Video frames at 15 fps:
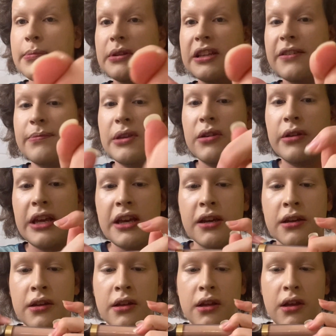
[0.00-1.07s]
Believe Beauty.
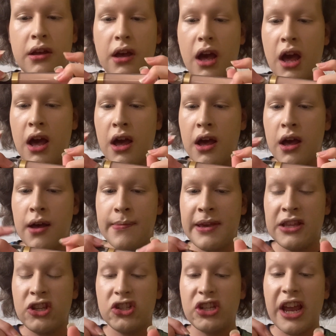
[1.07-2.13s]
Um,
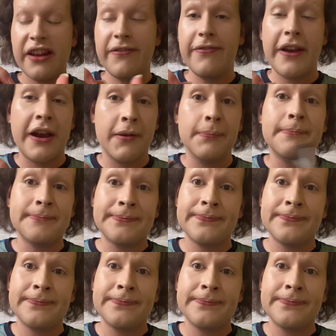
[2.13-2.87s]
in the shade Fair.